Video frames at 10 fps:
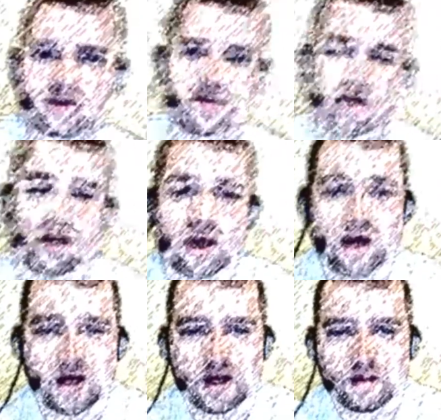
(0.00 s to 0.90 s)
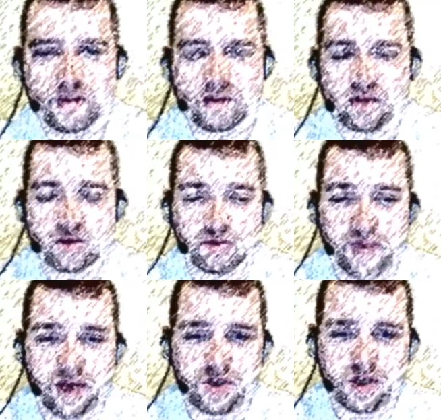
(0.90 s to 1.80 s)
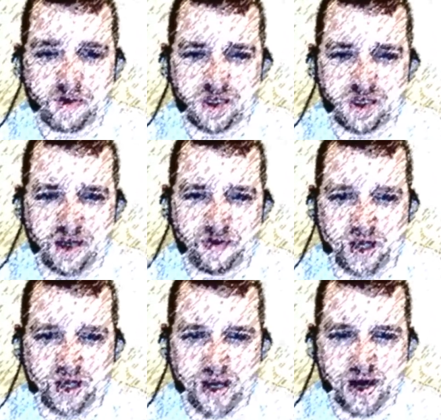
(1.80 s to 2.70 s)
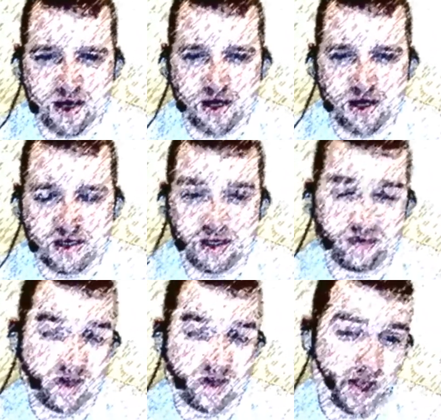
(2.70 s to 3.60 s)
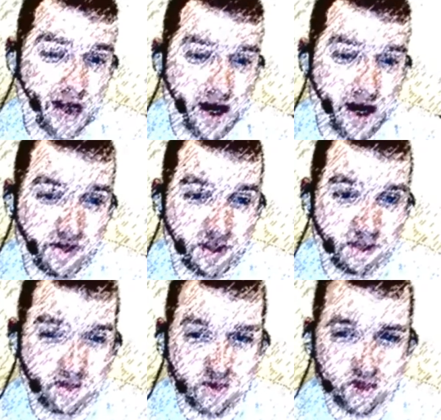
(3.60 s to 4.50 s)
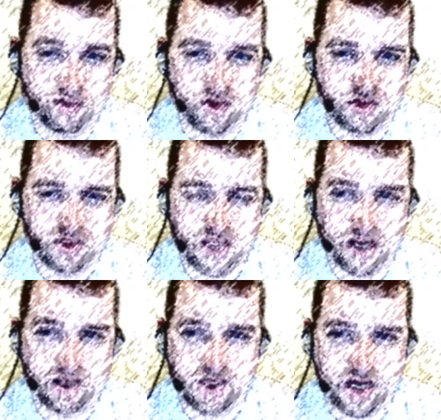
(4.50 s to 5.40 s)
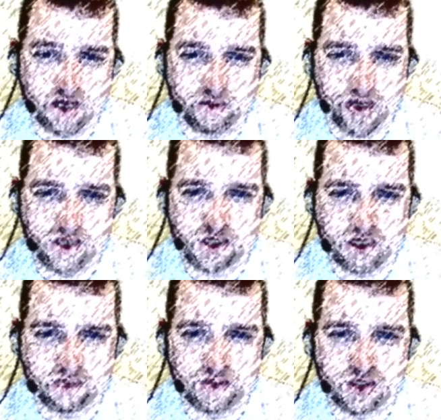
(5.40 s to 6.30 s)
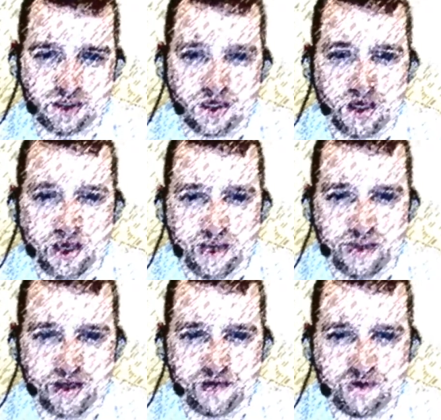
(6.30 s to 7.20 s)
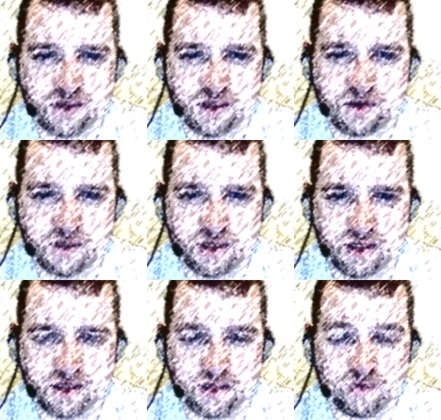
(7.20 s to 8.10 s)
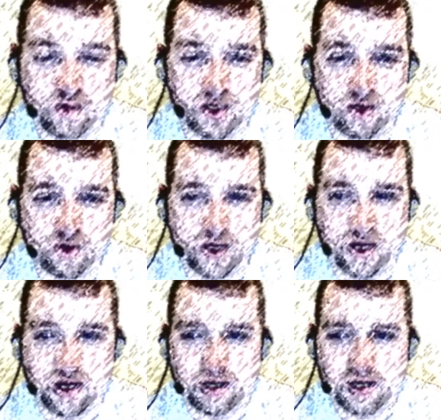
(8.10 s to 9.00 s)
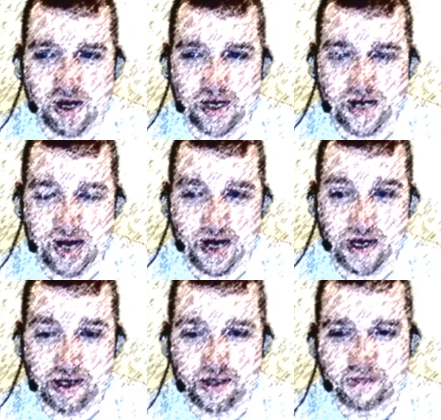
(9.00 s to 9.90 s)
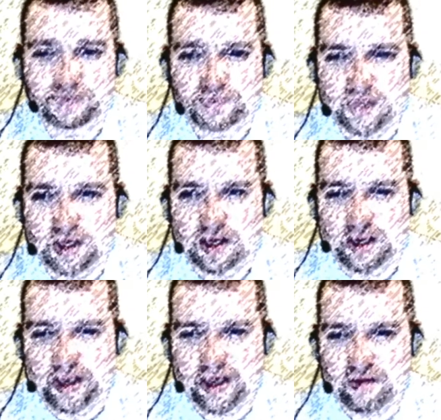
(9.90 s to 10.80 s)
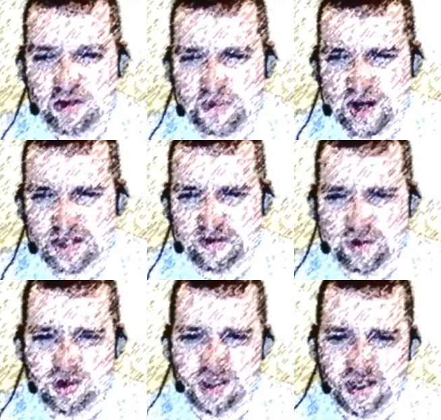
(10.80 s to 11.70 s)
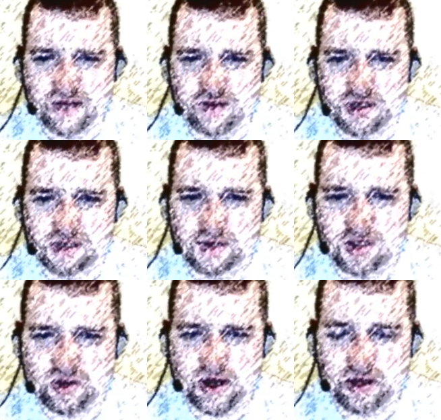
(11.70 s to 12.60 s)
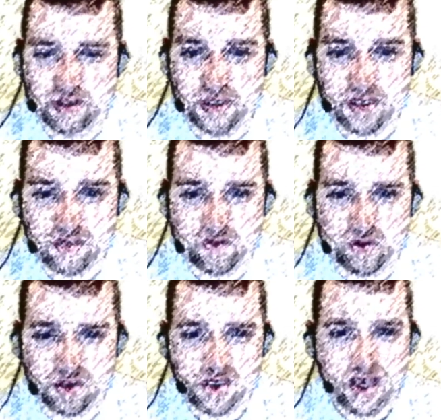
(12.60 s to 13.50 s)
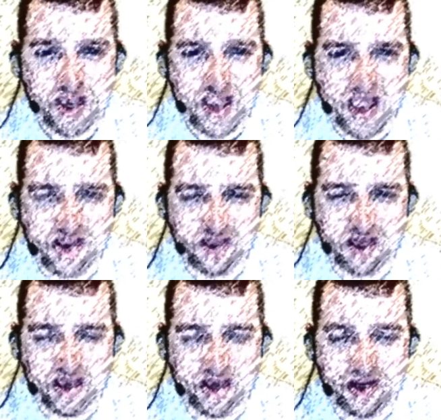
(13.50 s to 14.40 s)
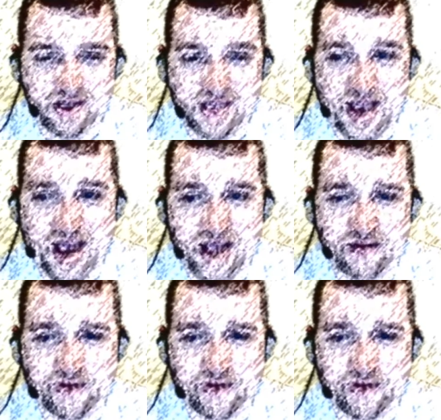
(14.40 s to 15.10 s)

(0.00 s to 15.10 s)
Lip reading: between biblical manuscripts is significantly higher than between most encyclopedias and cookbooks, the difference is of one degree, not kind. In response, of course, the difference is much greater than this, of course, and it is the height of